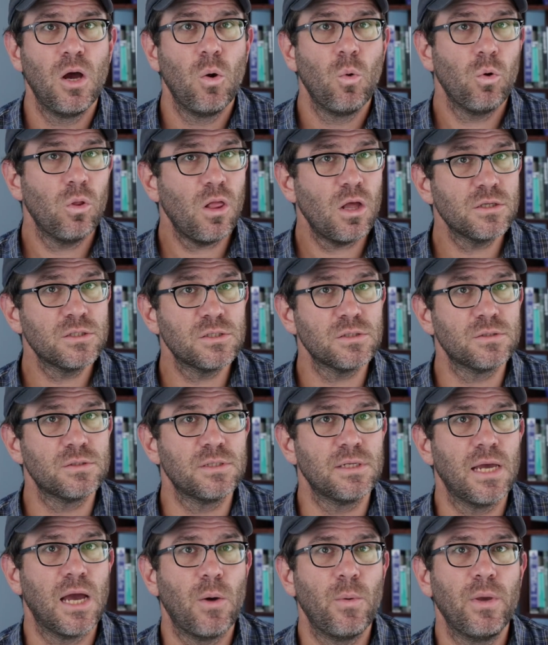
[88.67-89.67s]
We'll also
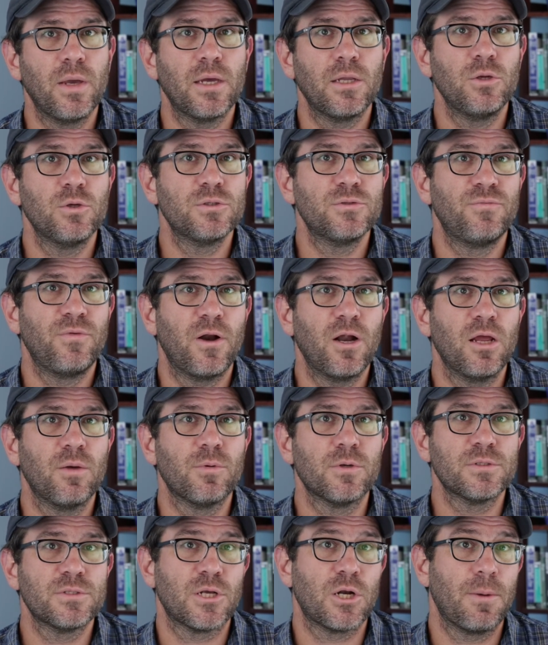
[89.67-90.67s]
see how we can use
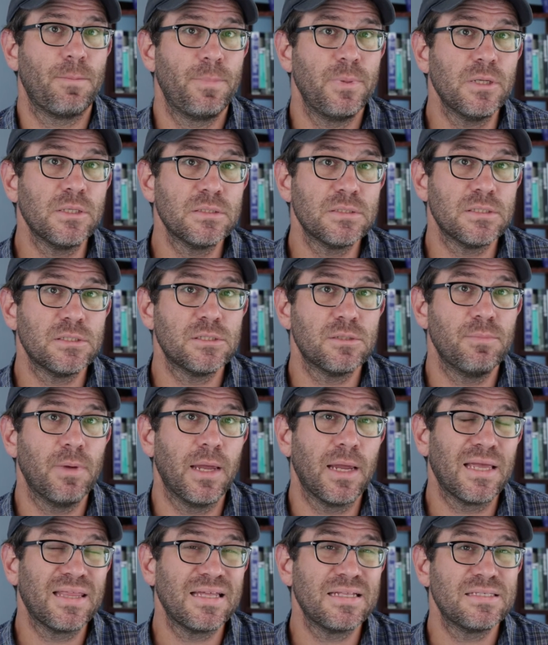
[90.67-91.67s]
variables that are built into
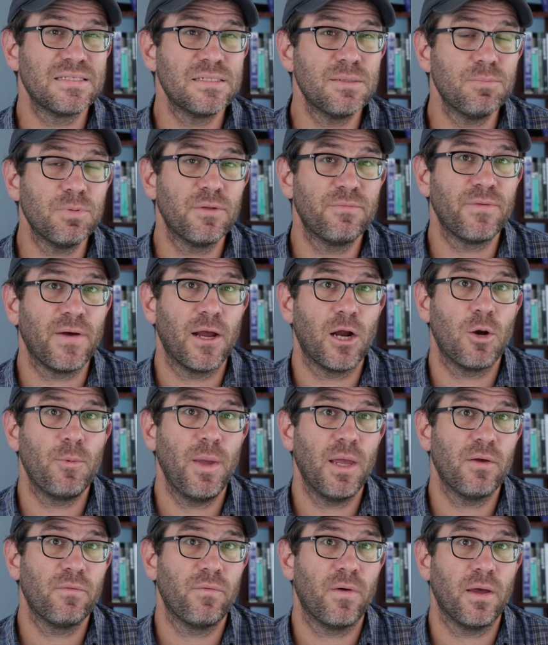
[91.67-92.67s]
Make that simplify our
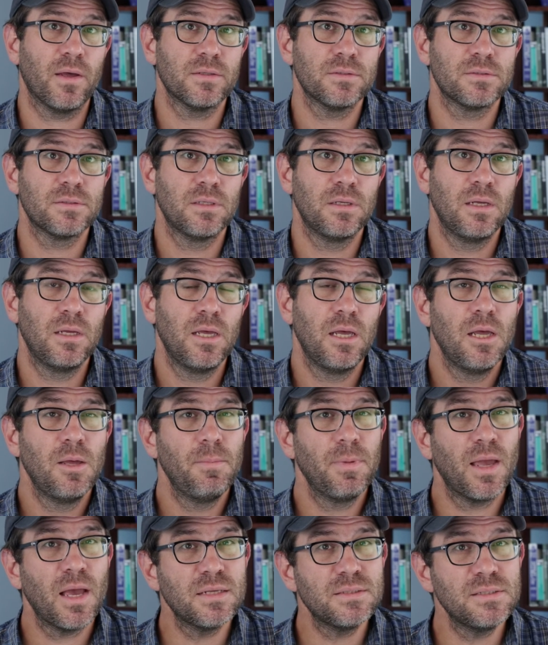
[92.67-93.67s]
makefiles.
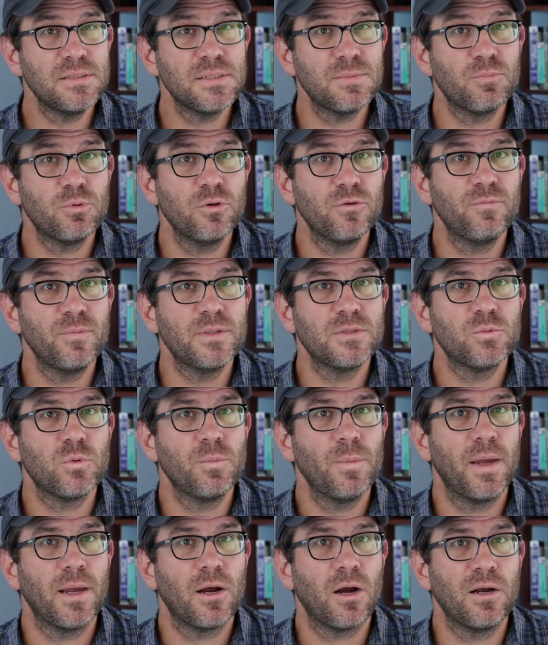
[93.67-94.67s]
Because these improvements will
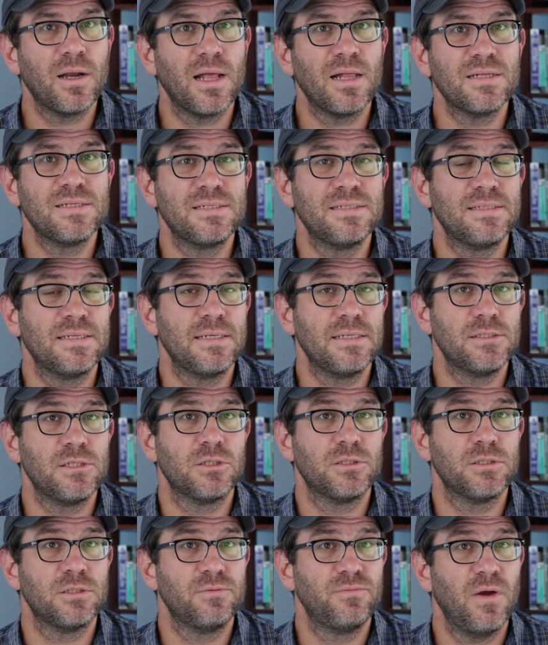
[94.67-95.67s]
make our analyses easier
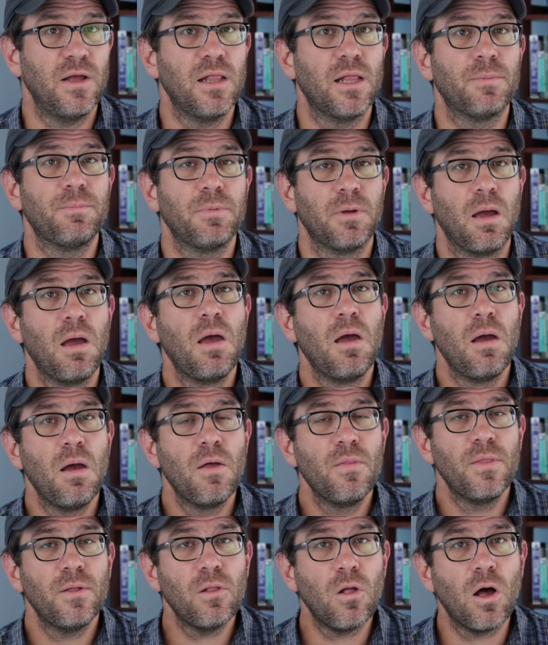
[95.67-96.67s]
to develop,
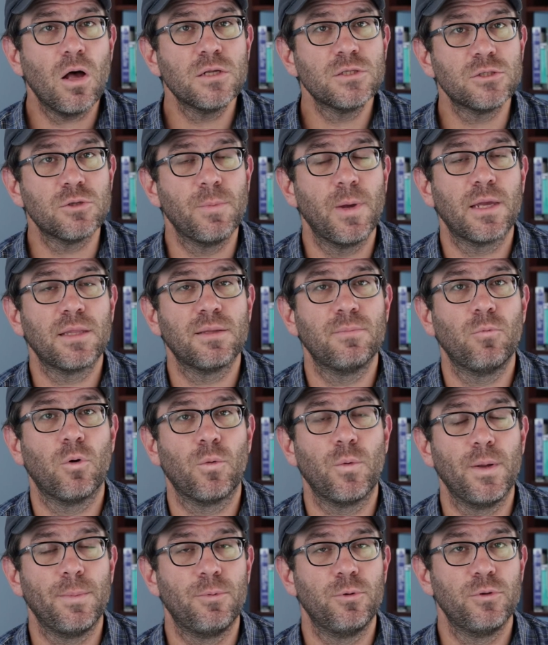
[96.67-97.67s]
they'll also make them more
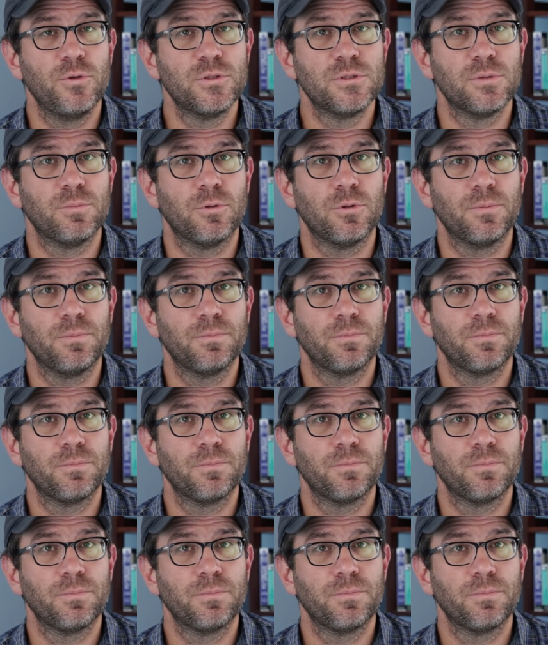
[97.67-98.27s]
reproducible.